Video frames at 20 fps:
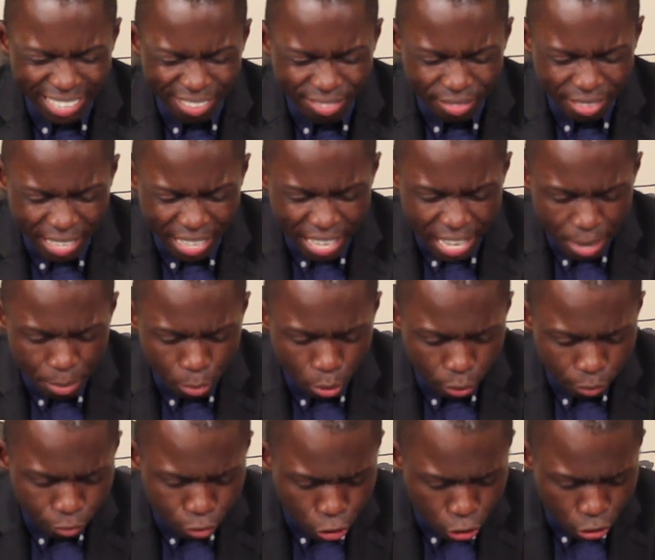in the name
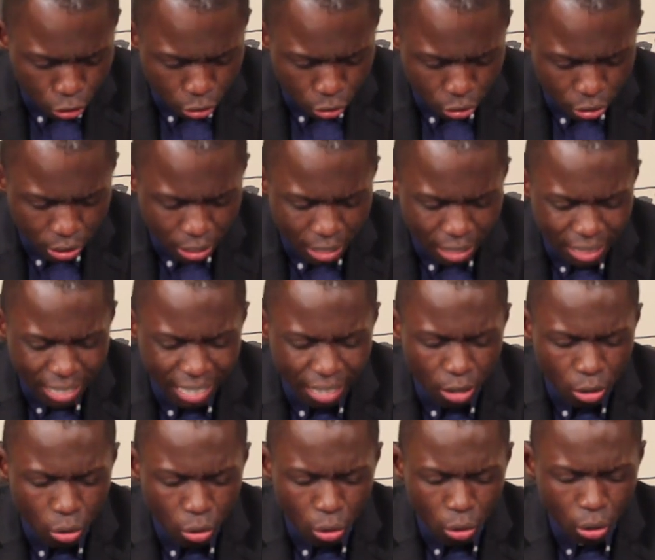of Jesus.
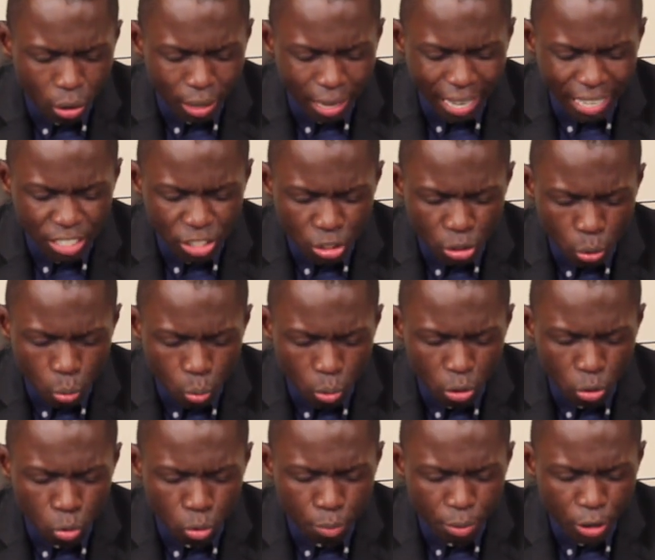That God, as your
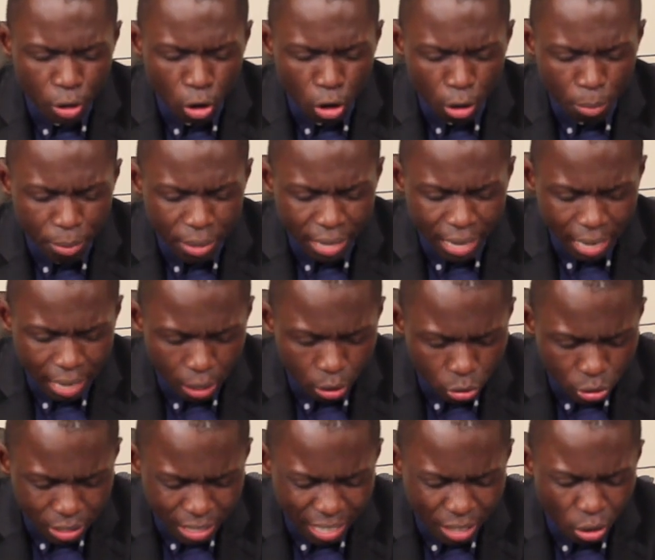word will be coming
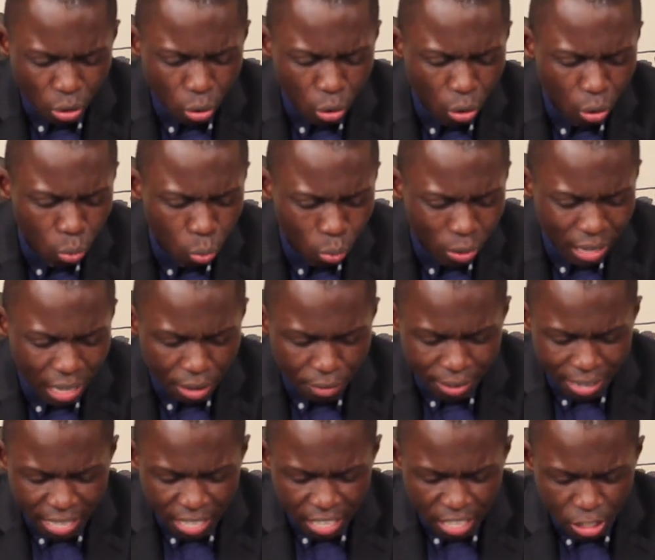out, that God,
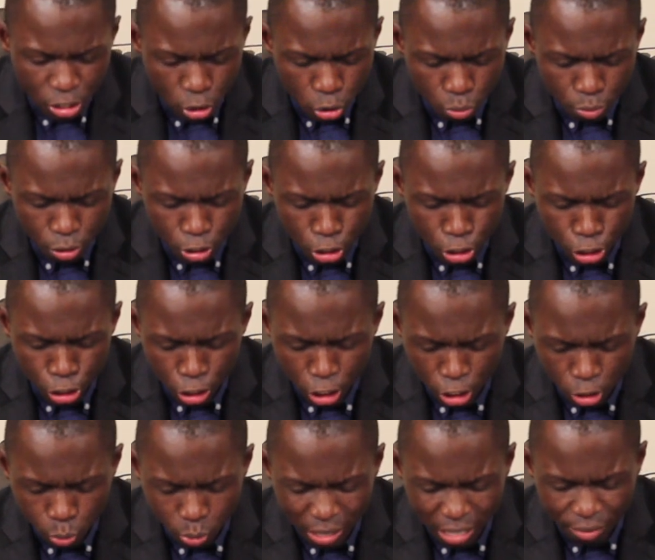whatever needs to be
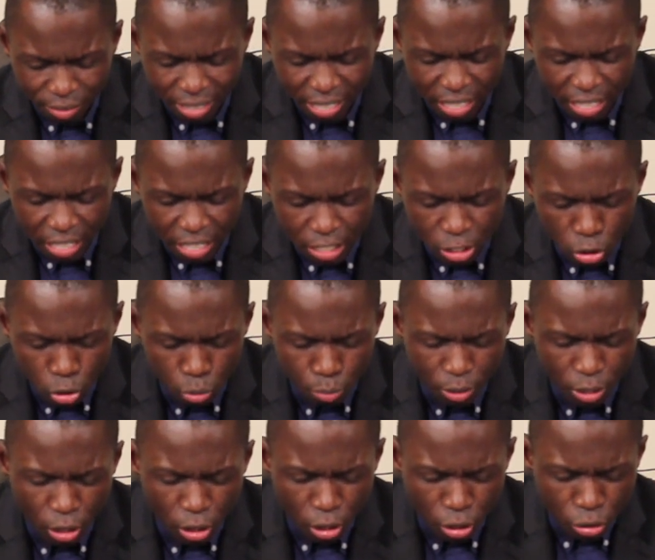changed, whatever needs to
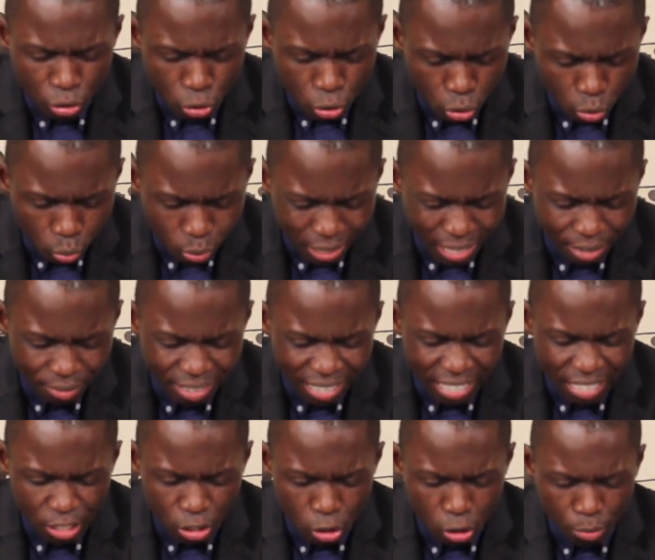be consumed, whatever
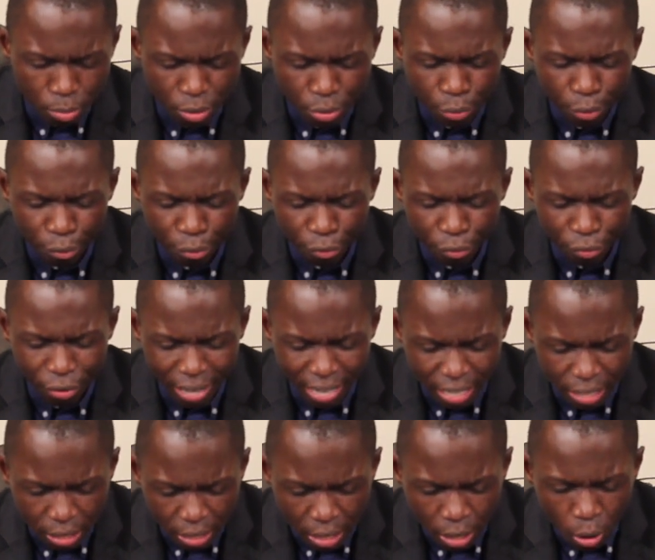needs to be
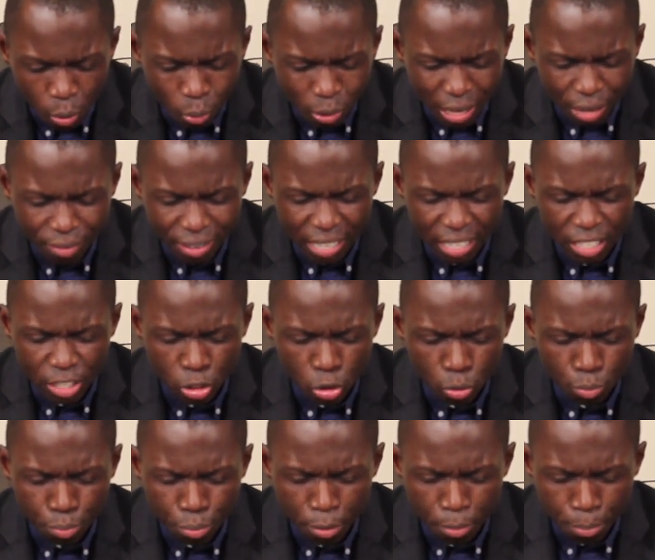refined, whatever needs
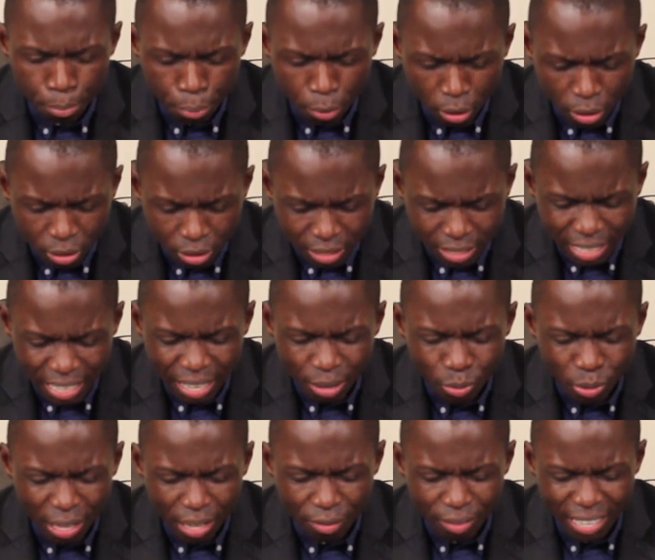to be burnt,
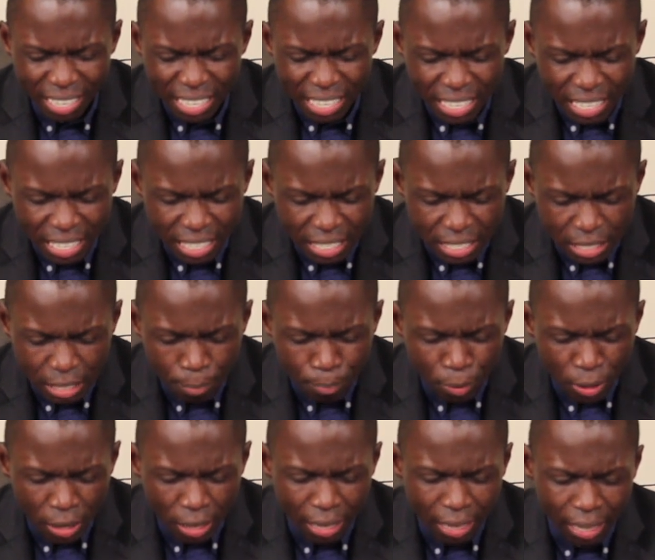whatever needs
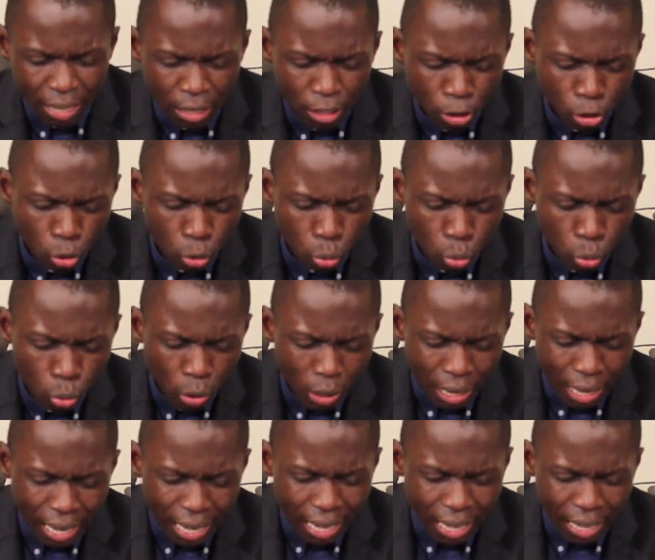uh, to,
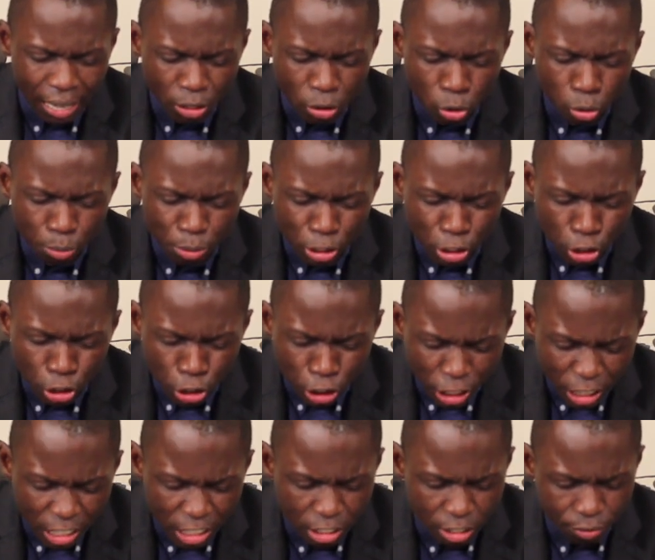uh, to be
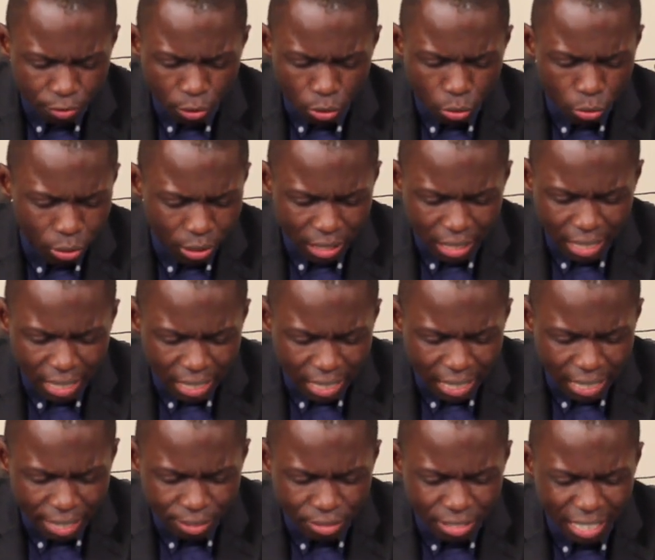changed for good in our
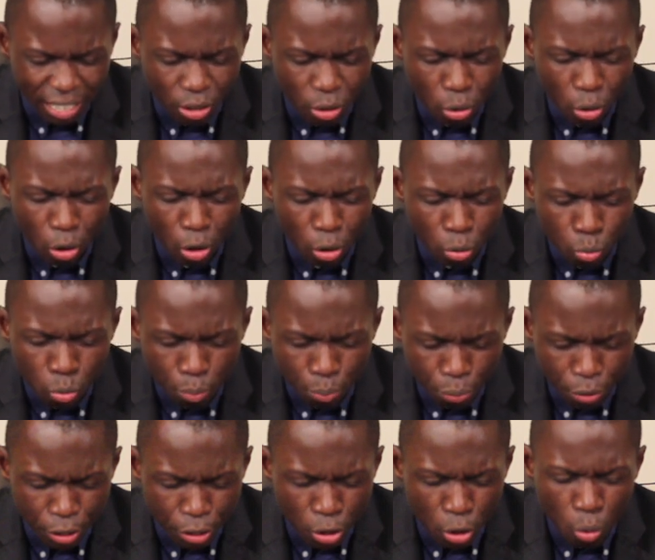lives, that God will
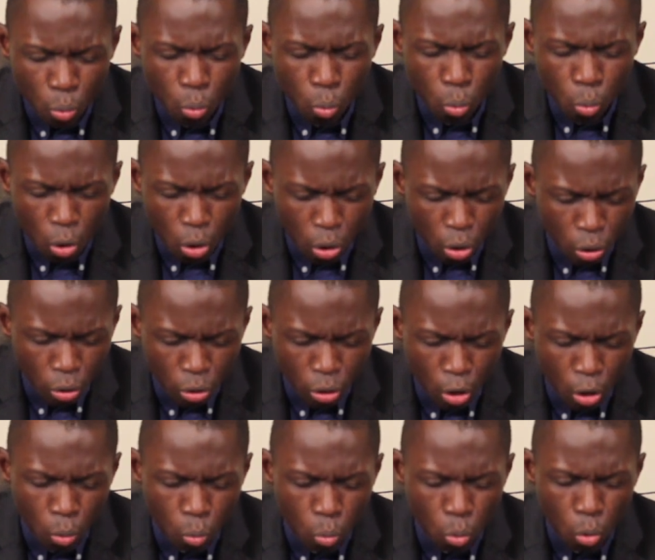pray your word
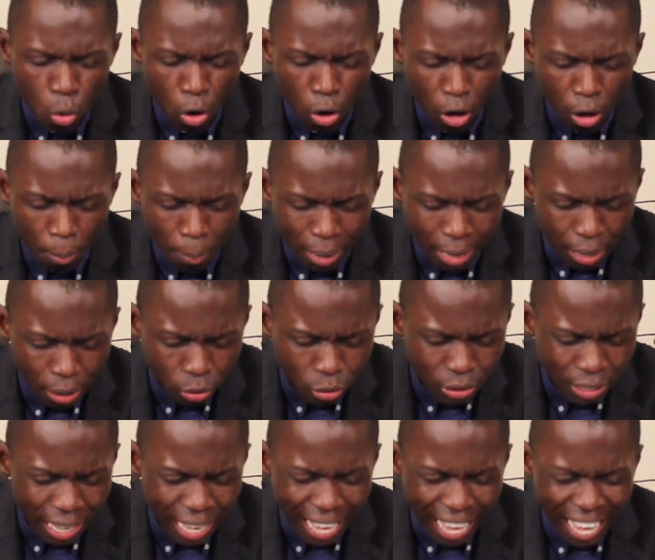will come out
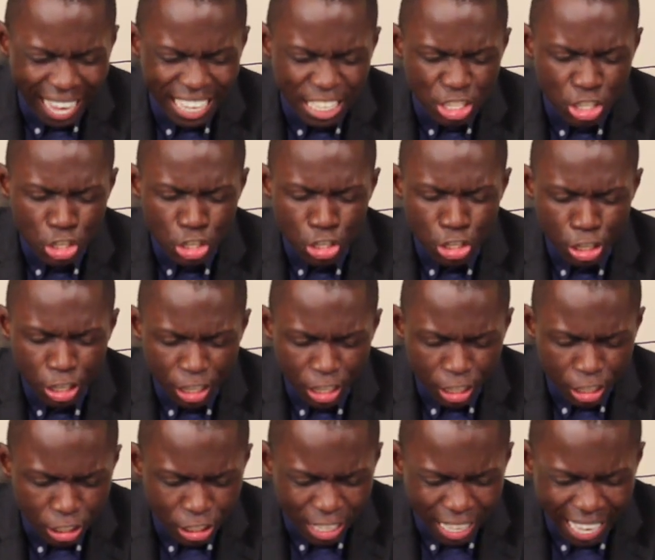and
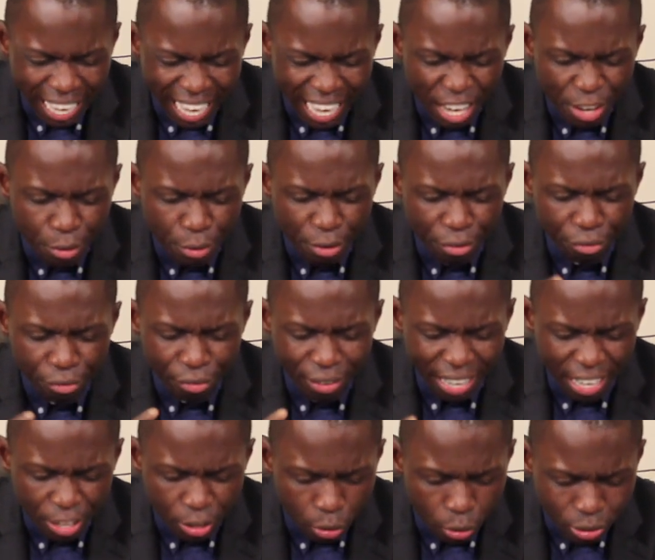change and
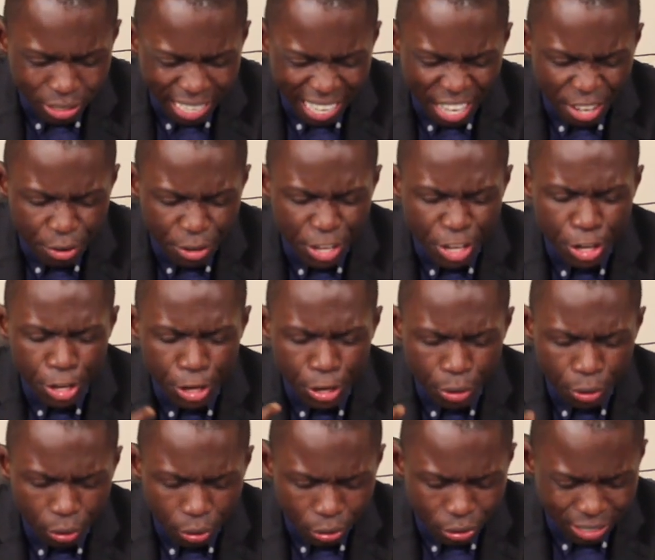refine us and
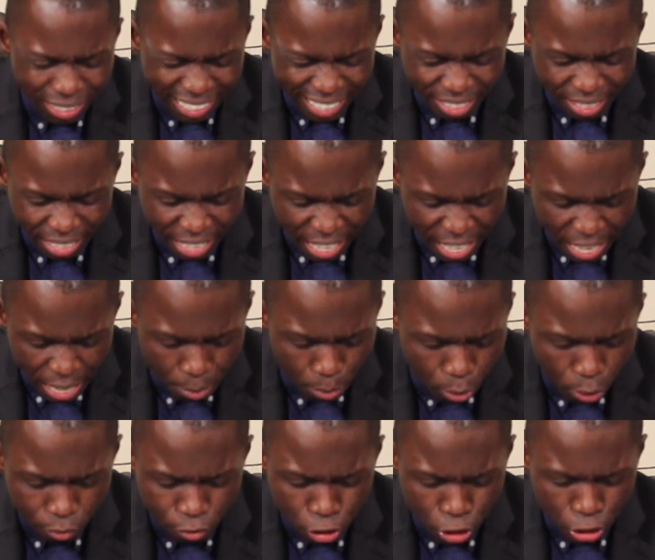renew us in the name
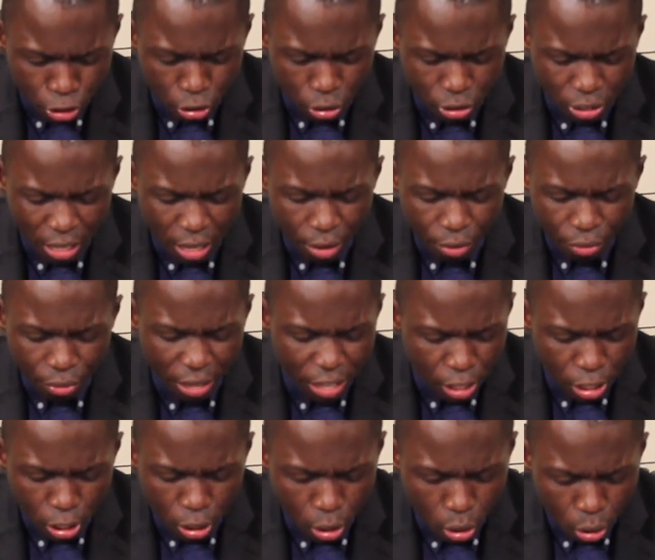of Jesus.
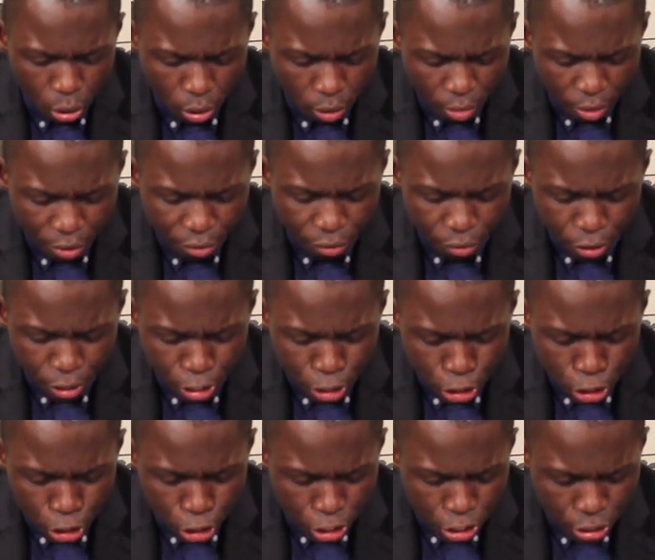Thank you, Lord, for
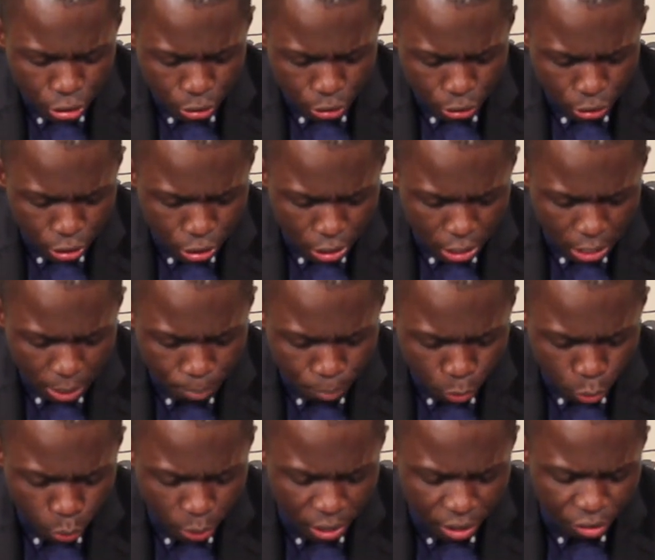in Jesus' name
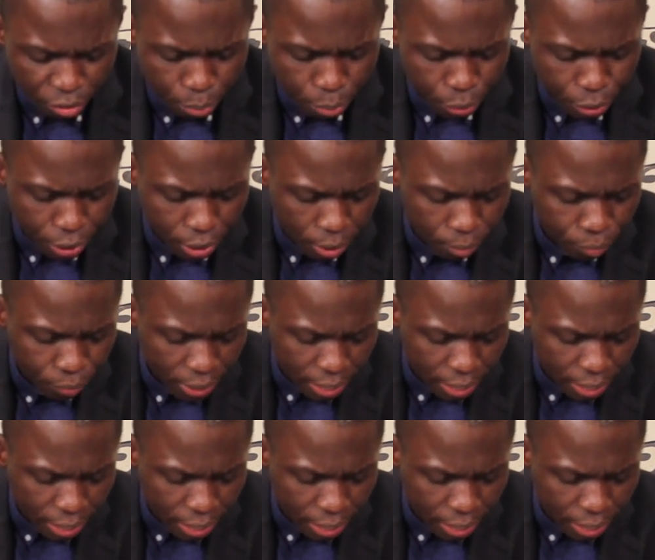we have prayed.